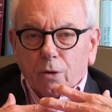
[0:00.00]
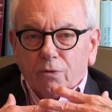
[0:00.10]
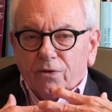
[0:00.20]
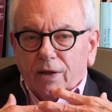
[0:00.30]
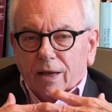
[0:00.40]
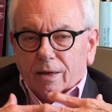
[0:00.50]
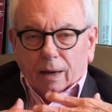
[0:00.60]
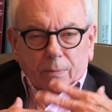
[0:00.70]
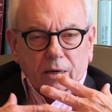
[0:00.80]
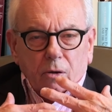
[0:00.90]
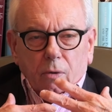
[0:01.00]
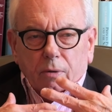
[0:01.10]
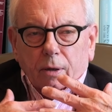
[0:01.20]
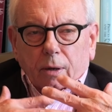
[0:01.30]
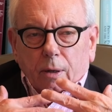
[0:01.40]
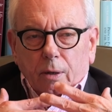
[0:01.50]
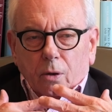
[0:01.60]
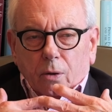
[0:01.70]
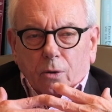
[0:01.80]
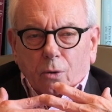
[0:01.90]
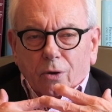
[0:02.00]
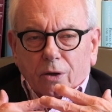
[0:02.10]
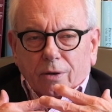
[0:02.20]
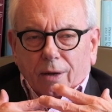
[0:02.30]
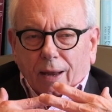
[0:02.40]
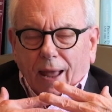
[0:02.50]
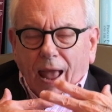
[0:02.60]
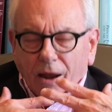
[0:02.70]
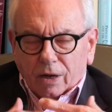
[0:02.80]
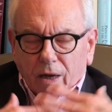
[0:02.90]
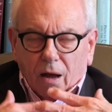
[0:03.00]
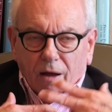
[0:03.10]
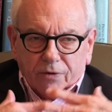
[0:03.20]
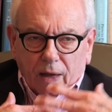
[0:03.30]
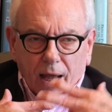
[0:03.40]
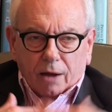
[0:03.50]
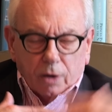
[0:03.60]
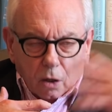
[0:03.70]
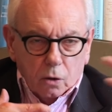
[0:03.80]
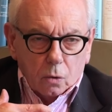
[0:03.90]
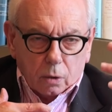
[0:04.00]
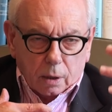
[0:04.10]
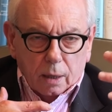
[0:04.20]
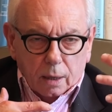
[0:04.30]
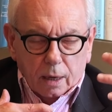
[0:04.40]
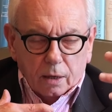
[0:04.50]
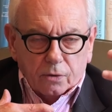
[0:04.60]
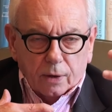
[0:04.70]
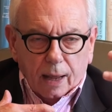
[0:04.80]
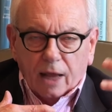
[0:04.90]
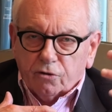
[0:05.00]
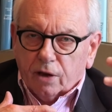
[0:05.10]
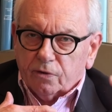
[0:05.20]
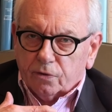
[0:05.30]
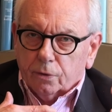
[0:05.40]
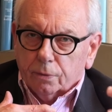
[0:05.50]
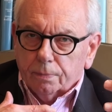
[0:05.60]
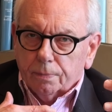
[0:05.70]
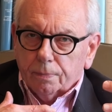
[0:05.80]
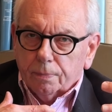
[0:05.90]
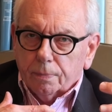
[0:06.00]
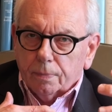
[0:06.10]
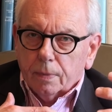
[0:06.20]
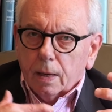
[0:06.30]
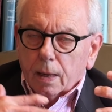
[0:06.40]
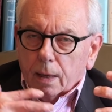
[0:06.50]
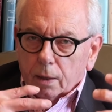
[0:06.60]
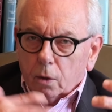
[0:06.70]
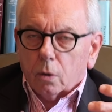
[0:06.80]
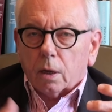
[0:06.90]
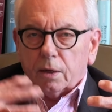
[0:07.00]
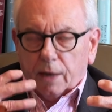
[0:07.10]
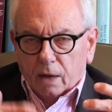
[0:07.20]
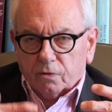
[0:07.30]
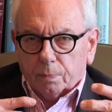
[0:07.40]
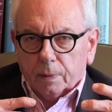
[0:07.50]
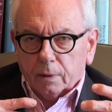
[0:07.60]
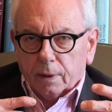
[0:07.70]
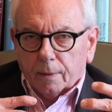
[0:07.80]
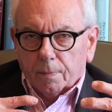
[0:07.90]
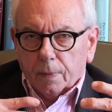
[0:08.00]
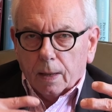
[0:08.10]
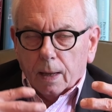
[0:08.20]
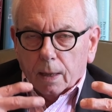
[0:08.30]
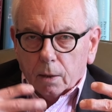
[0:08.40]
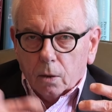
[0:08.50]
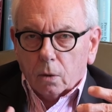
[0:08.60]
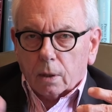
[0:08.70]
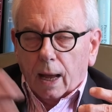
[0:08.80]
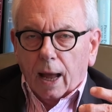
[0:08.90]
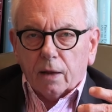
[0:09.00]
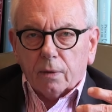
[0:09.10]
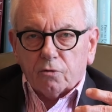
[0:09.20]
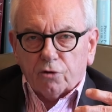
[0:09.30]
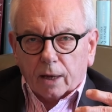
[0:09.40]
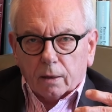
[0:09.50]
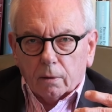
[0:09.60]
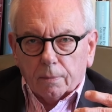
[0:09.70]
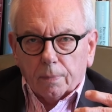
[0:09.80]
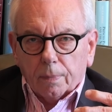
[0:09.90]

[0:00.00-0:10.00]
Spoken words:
seek, I mean, look at area after area. Look at HS2. Look at house building. Look at the Channel.